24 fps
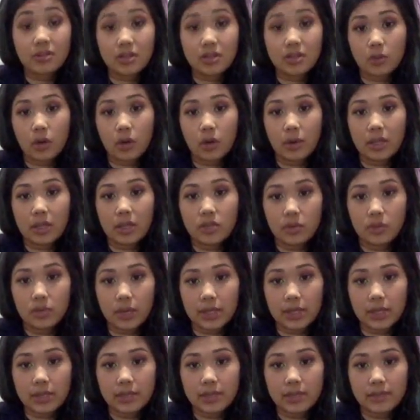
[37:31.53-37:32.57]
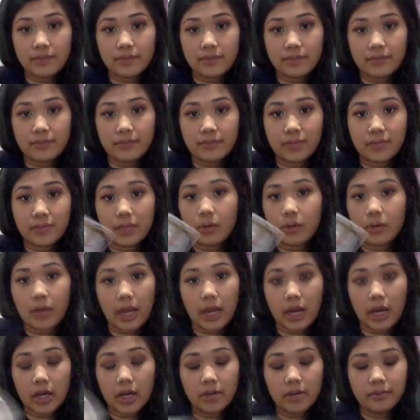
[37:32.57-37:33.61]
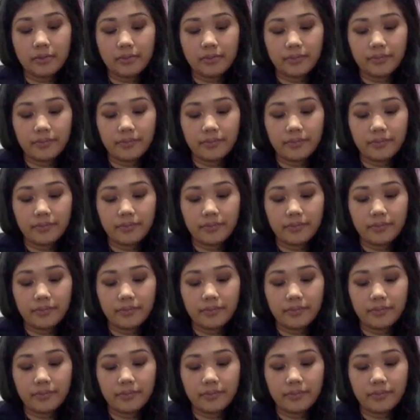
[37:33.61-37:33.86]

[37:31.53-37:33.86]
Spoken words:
doesn't want to make a choice. He don't care.